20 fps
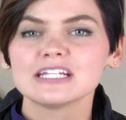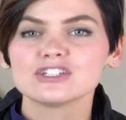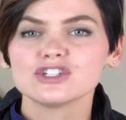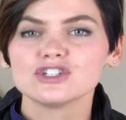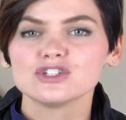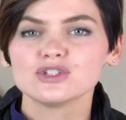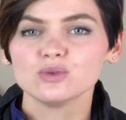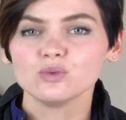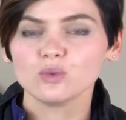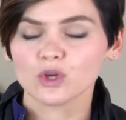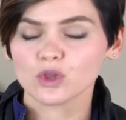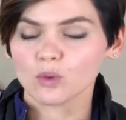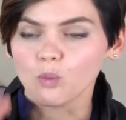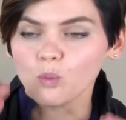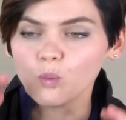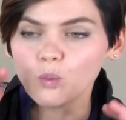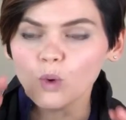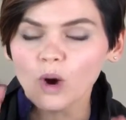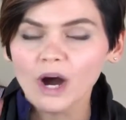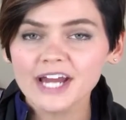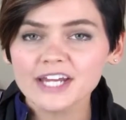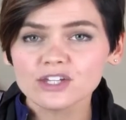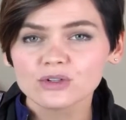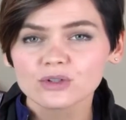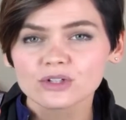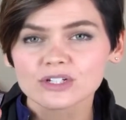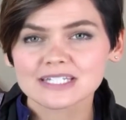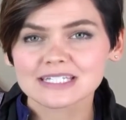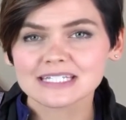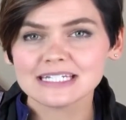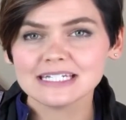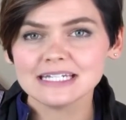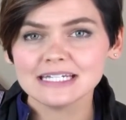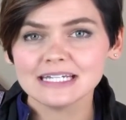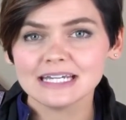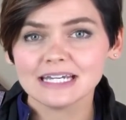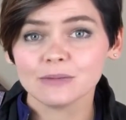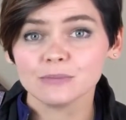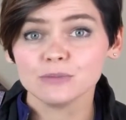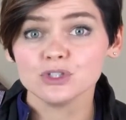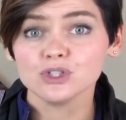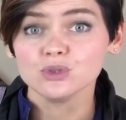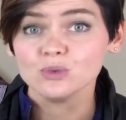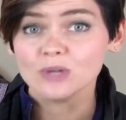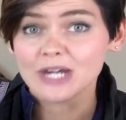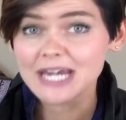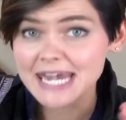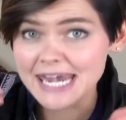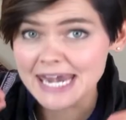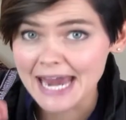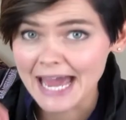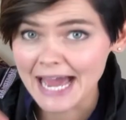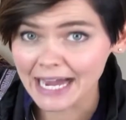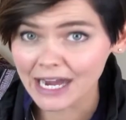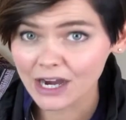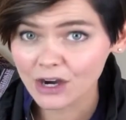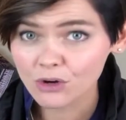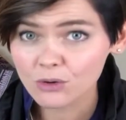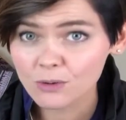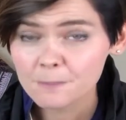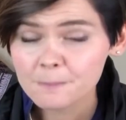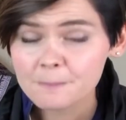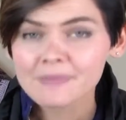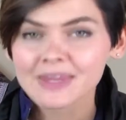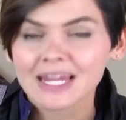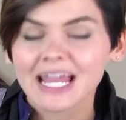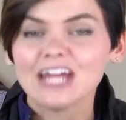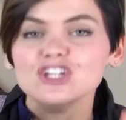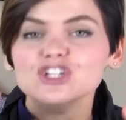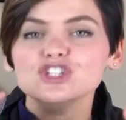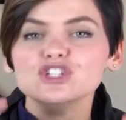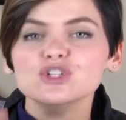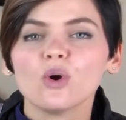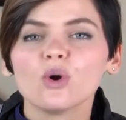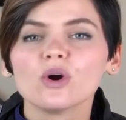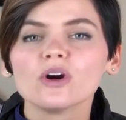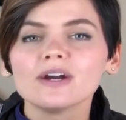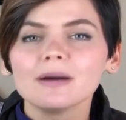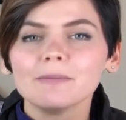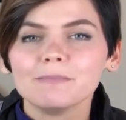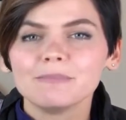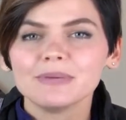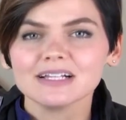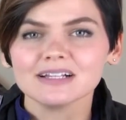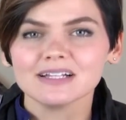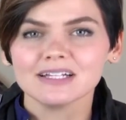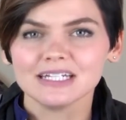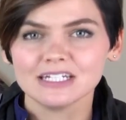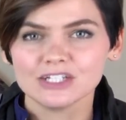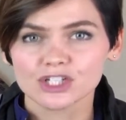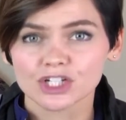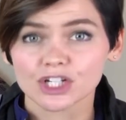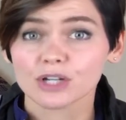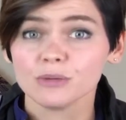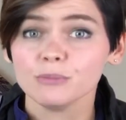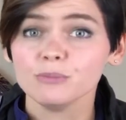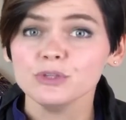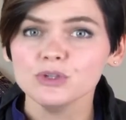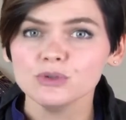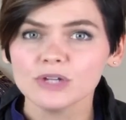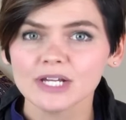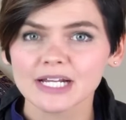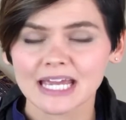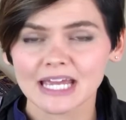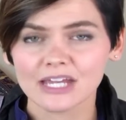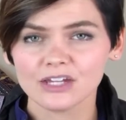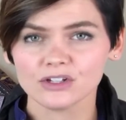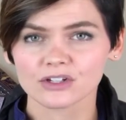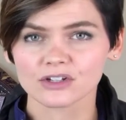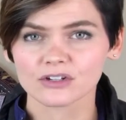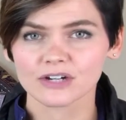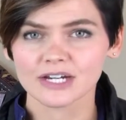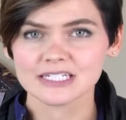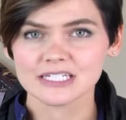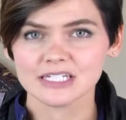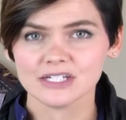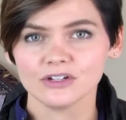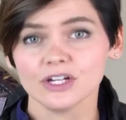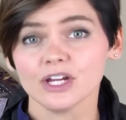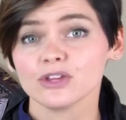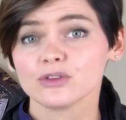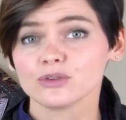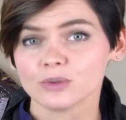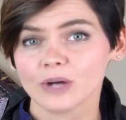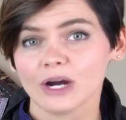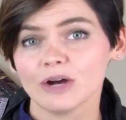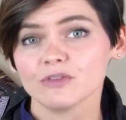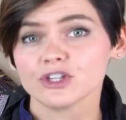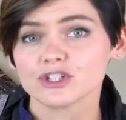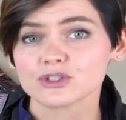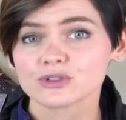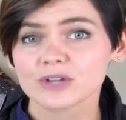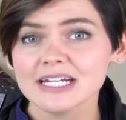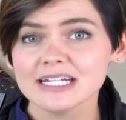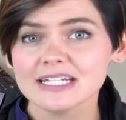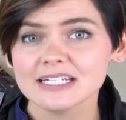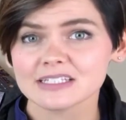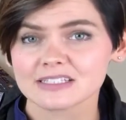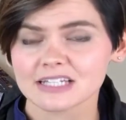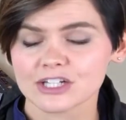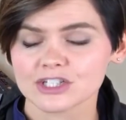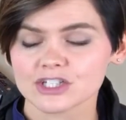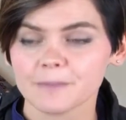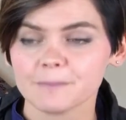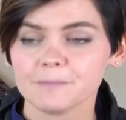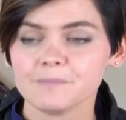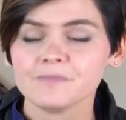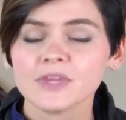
to do with what you're seeing him do now and your ability to communicate your criteria throughout the training session.